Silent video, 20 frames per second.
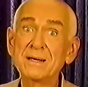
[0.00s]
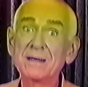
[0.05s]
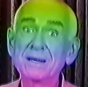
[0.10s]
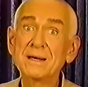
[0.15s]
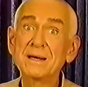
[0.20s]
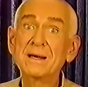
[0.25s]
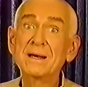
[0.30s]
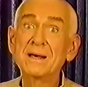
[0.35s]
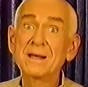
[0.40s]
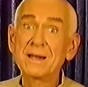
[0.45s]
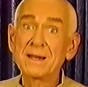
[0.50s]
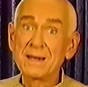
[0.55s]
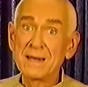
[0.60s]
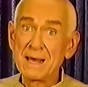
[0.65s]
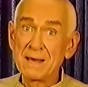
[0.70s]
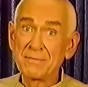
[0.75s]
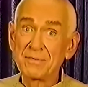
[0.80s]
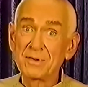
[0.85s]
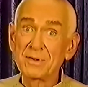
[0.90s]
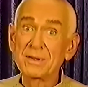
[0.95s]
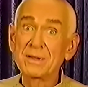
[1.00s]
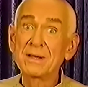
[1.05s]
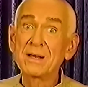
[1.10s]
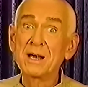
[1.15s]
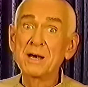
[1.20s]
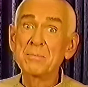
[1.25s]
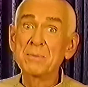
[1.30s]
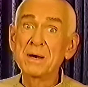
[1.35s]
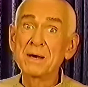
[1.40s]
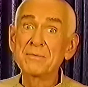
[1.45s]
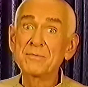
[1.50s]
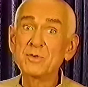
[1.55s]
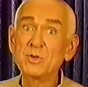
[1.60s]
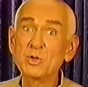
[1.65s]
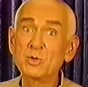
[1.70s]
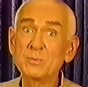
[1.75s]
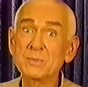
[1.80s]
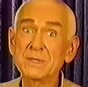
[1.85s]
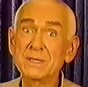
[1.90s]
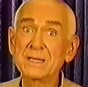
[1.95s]
The Heaven's Gate cult
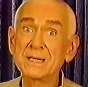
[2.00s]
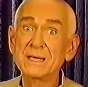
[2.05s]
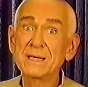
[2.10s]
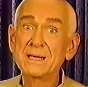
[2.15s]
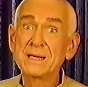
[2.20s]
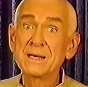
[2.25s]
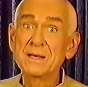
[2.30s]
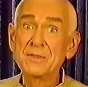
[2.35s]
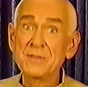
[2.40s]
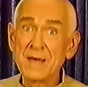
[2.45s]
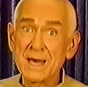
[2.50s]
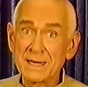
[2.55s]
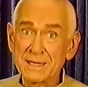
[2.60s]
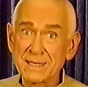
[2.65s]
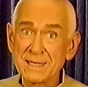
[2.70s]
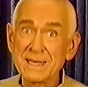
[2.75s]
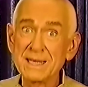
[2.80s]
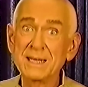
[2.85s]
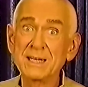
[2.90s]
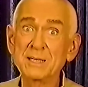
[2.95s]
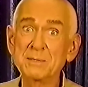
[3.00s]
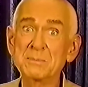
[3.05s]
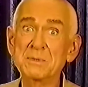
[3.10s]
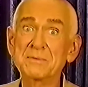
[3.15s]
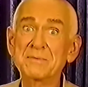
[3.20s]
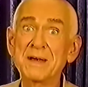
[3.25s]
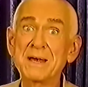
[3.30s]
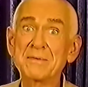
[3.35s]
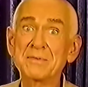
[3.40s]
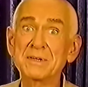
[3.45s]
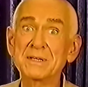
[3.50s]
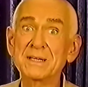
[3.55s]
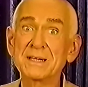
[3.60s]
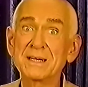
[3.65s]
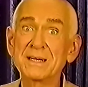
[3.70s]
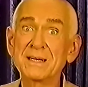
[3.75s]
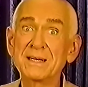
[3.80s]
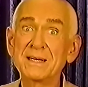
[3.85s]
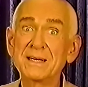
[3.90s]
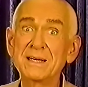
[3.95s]
had wide media coverage
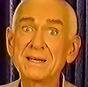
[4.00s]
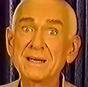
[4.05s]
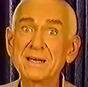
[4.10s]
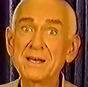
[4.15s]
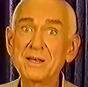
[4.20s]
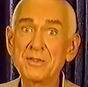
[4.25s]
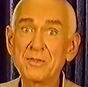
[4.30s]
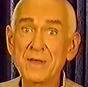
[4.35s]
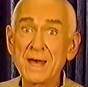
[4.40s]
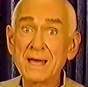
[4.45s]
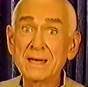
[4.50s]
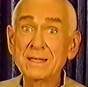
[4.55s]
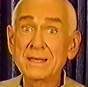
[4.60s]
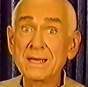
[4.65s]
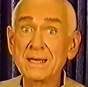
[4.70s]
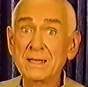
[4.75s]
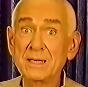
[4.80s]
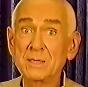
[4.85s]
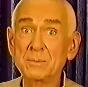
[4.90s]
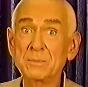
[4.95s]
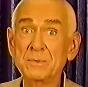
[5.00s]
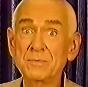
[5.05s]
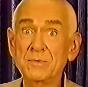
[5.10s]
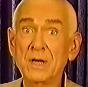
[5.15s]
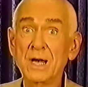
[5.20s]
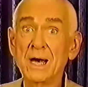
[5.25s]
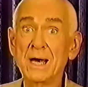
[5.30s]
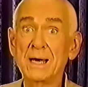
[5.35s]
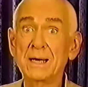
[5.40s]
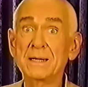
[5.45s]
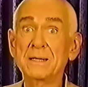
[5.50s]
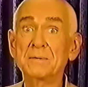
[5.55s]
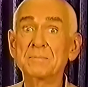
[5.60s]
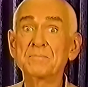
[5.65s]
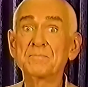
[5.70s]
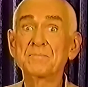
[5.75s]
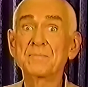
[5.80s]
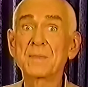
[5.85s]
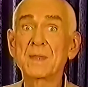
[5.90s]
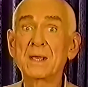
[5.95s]
since it was so abnormal in
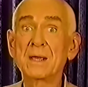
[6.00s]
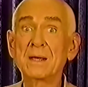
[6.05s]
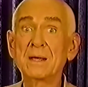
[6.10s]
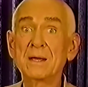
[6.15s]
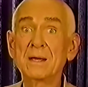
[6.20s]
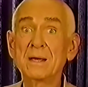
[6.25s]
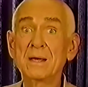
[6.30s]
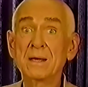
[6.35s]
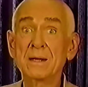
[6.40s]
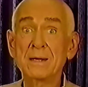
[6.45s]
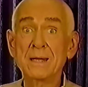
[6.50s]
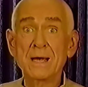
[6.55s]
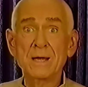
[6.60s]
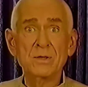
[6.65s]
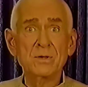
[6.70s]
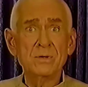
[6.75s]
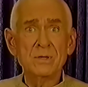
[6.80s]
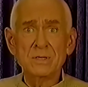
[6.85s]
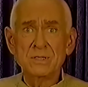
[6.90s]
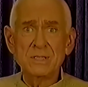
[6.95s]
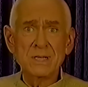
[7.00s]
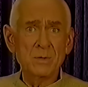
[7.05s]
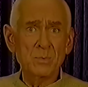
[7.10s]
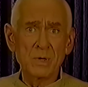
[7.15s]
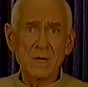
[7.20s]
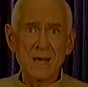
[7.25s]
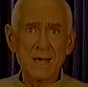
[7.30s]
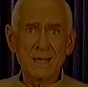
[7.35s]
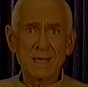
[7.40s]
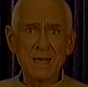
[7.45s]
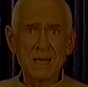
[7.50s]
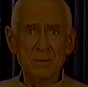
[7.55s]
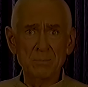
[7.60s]
their twisted philosophy.